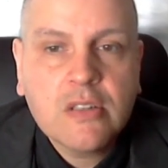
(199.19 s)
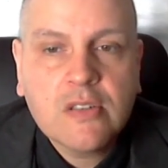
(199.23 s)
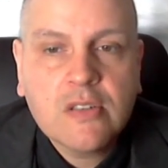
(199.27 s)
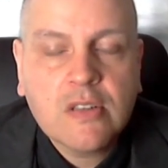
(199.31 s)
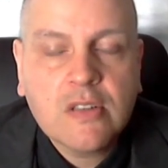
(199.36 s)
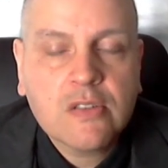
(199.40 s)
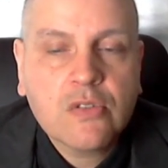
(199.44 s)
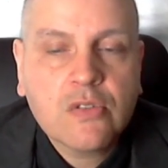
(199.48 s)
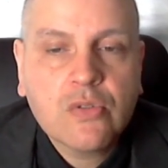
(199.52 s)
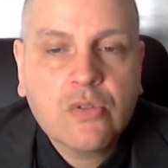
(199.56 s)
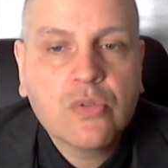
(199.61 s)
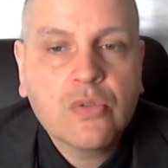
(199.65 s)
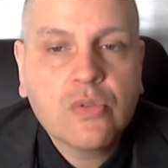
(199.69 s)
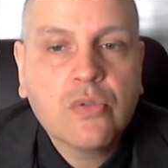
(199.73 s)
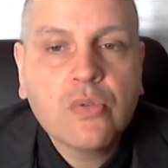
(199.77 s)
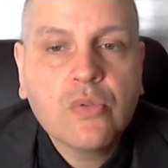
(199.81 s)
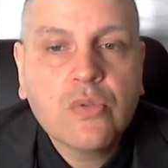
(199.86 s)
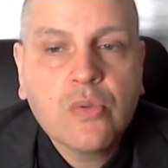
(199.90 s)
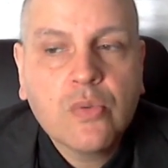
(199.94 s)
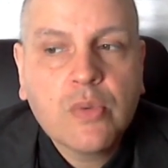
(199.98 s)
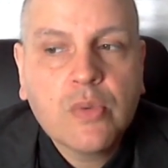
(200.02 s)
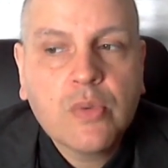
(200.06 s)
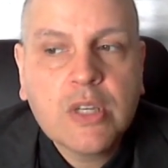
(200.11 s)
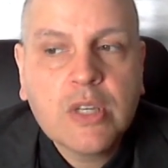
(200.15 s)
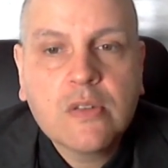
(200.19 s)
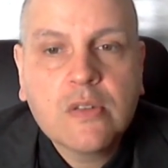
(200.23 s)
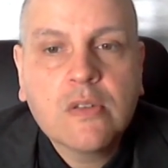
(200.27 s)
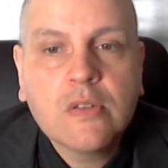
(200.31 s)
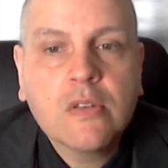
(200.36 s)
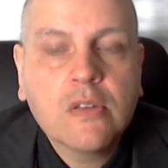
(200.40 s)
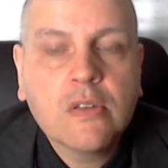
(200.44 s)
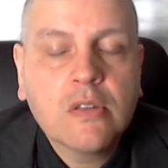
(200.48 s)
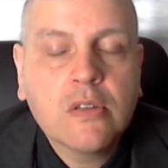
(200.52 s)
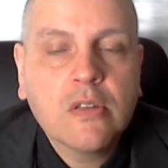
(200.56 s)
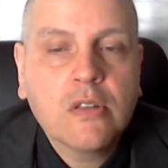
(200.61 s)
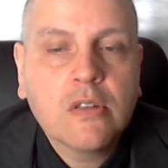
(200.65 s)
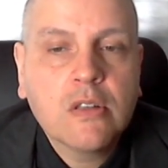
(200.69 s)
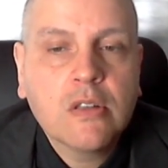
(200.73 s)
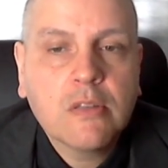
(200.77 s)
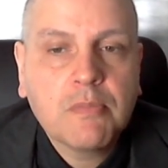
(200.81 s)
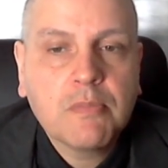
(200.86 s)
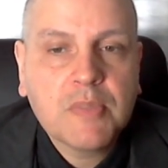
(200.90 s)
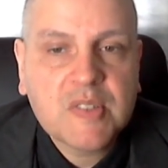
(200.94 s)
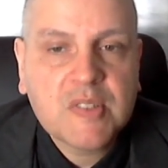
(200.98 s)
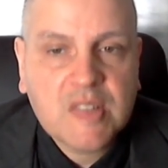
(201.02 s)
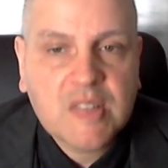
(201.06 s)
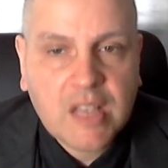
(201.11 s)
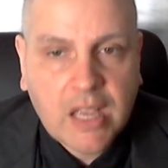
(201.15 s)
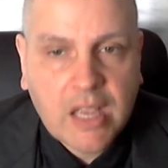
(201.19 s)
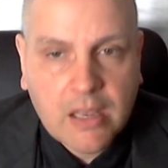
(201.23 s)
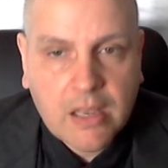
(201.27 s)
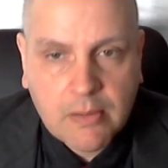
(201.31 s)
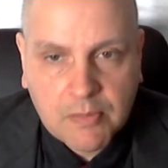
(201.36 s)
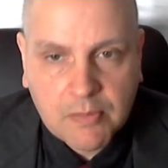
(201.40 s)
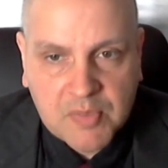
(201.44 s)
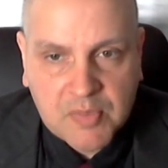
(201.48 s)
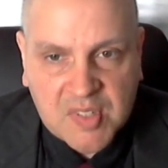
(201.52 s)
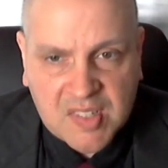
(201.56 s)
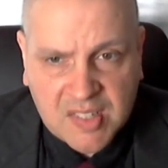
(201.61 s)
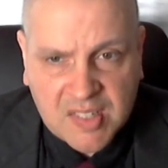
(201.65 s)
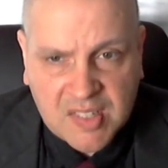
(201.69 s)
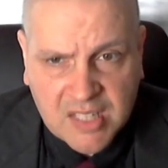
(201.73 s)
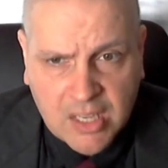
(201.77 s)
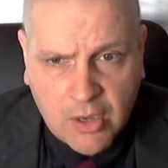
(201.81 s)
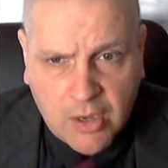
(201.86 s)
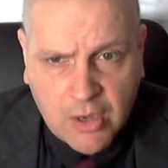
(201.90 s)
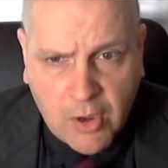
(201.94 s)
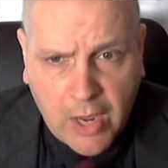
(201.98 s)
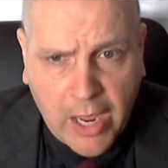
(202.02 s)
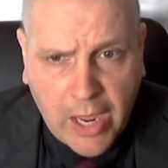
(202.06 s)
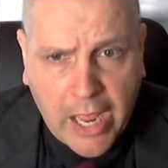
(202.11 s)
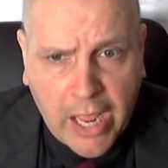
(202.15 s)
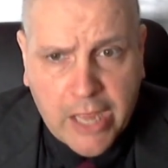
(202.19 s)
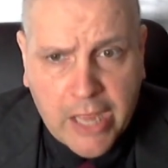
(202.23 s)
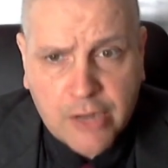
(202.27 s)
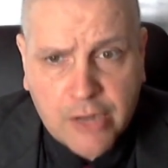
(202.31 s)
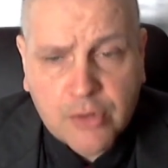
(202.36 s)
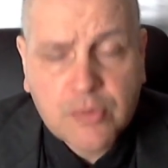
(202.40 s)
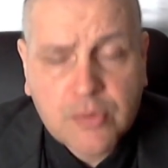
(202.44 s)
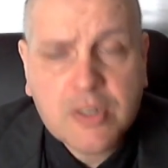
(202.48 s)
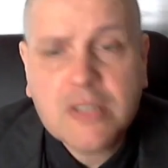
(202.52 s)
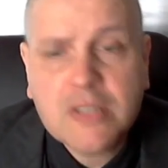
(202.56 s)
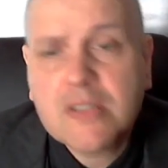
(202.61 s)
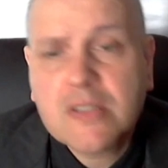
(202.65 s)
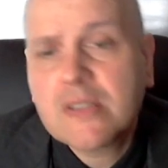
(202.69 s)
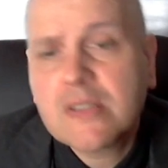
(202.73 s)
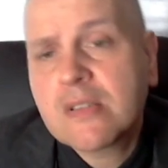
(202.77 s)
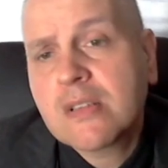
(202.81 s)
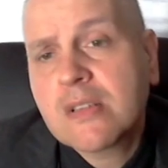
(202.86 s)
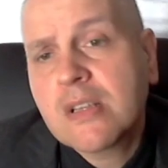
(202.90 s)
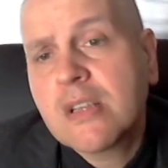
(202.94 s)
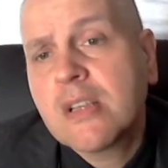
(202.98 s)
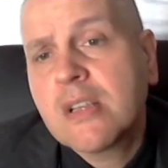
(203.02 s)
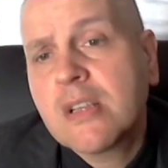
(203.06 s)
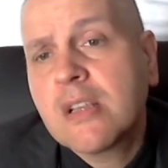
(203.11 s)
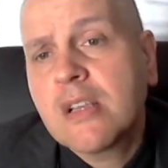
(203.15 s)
It has to do with the psychiatrist's